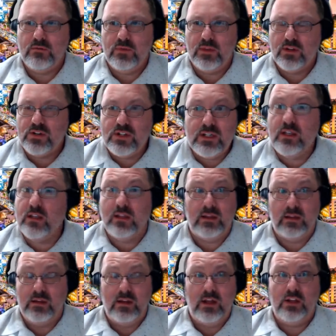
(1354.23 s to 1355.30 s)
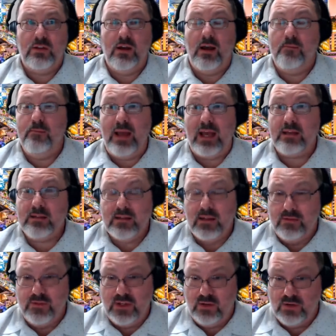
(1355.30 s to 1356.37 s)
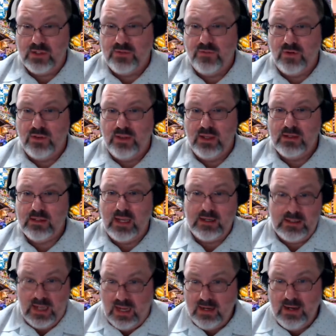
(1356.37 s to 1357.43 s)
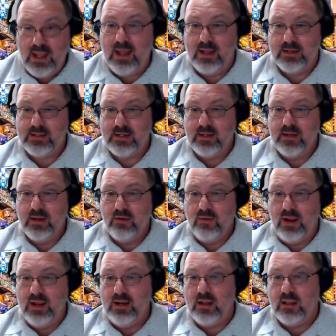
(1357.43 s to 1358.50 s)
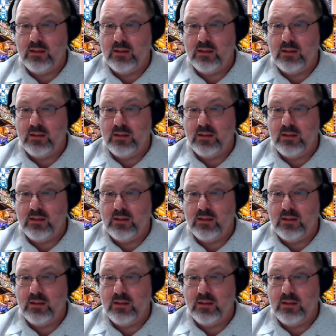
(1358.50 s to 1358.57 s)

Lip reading: there's still a massive use for things like .NET, right?